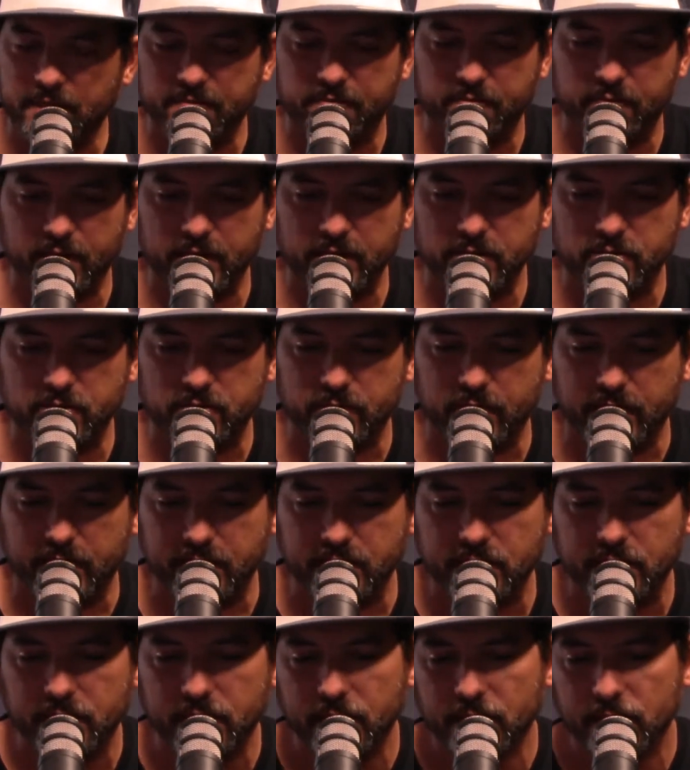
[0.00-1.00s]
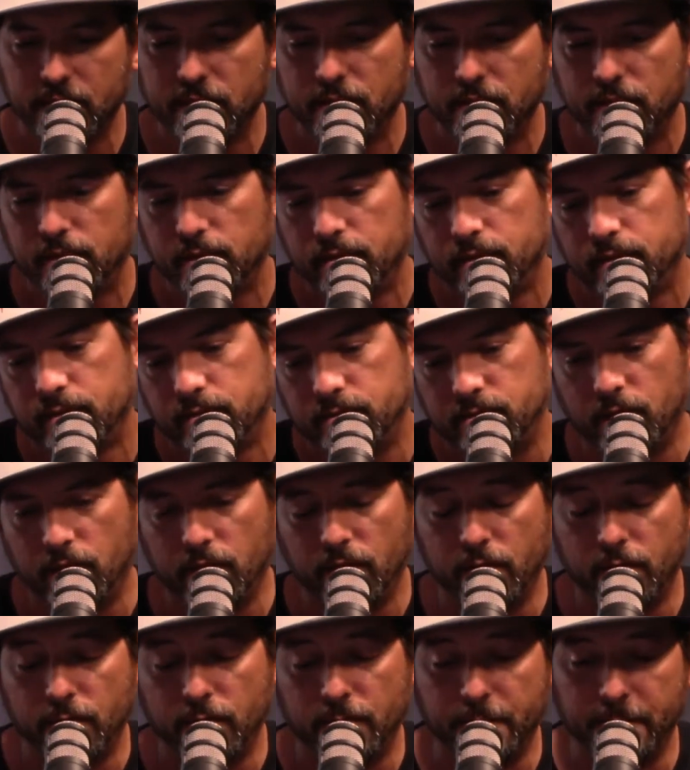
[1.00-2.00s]
frustrating.
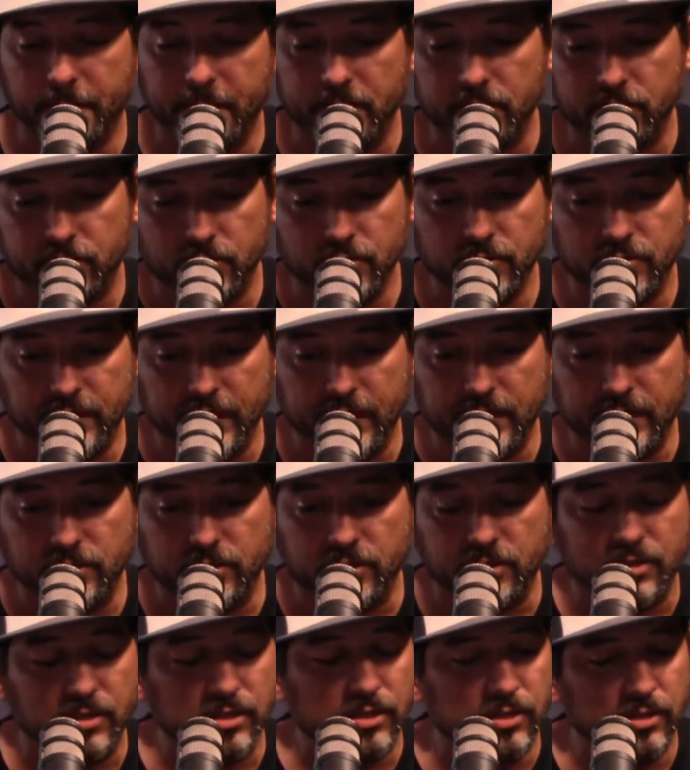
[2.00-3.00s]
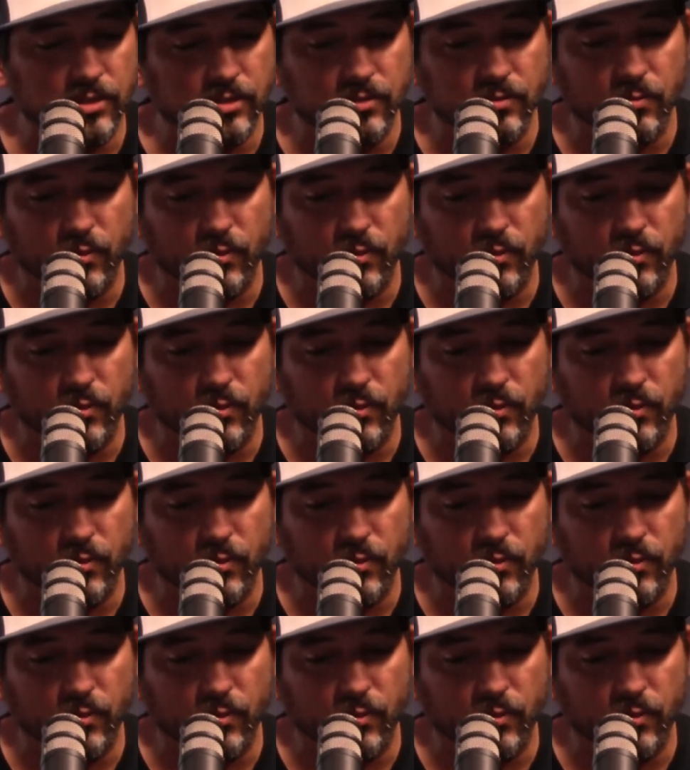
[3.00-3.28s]
So there's two things you can do.